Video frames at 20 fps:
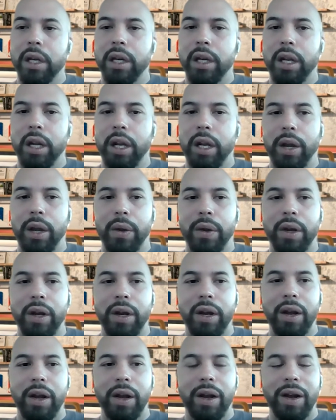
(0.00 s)

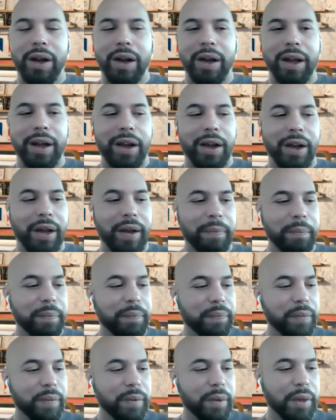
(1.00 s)
I
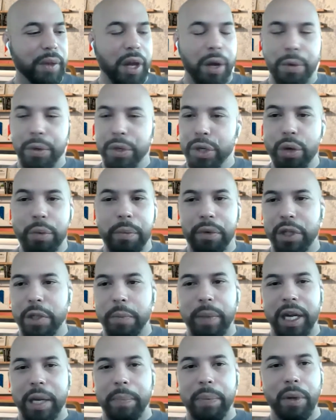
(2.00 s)
know numerous
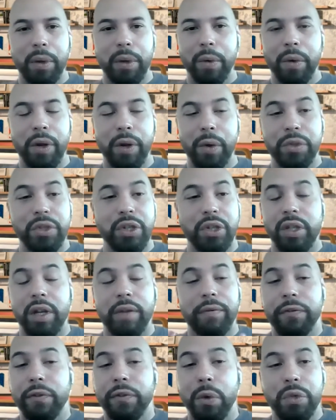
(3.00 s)
people who just
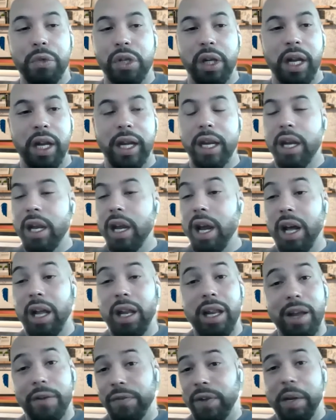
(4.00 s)
unfortunately are
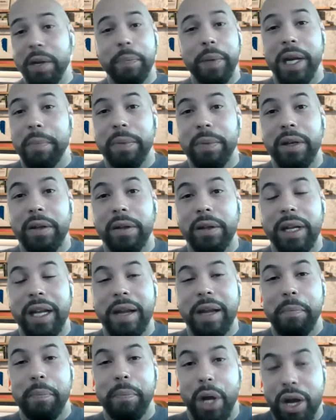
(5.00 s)
lovely people
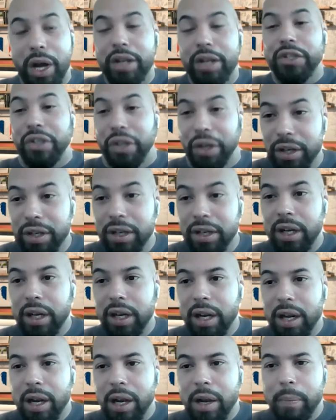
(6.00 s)
in person,
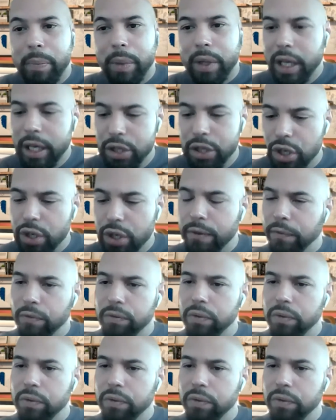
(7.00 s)
but they just,